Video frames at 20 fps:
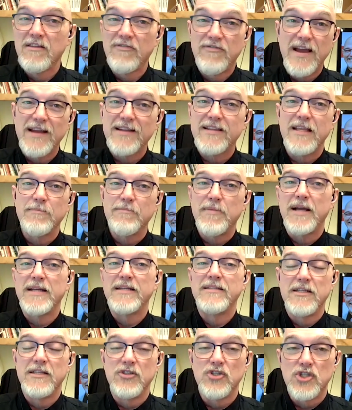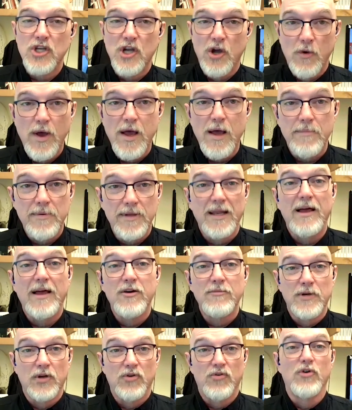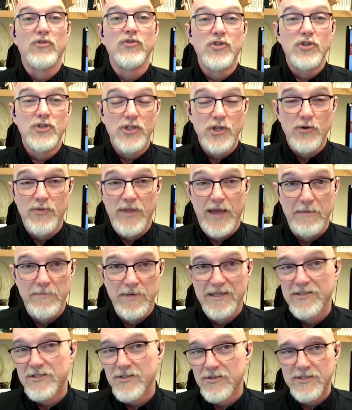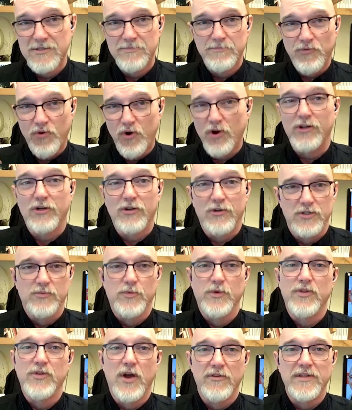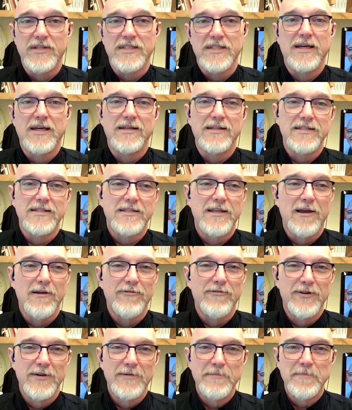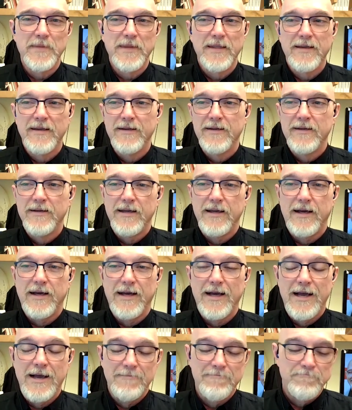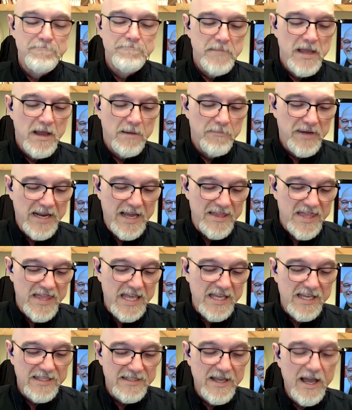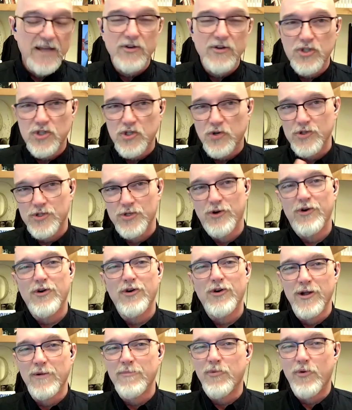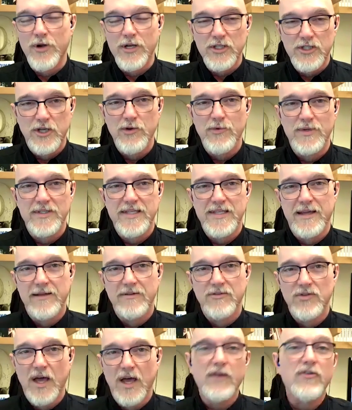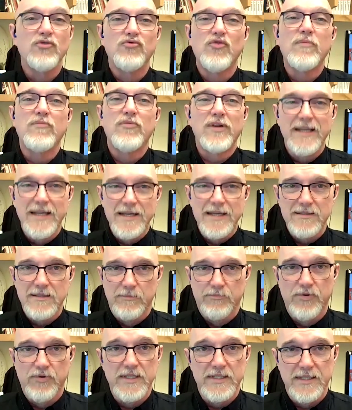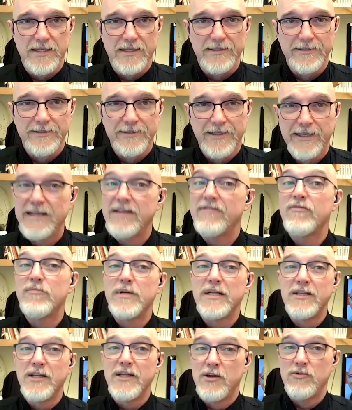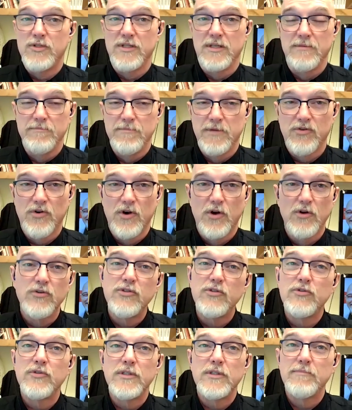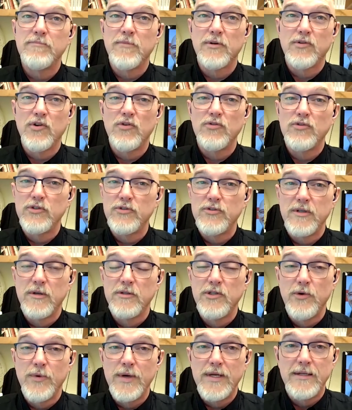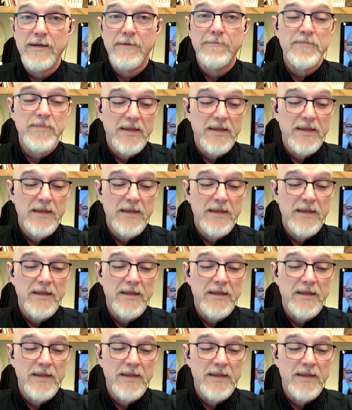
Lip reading: And the fact that Biden didn't show up allowed Macron to do that, because there's protocols with all this kind of stuff. But I think it underscores your earlier point too, is that Donald Trump really is the president, and everybody knows it. Macron knew it.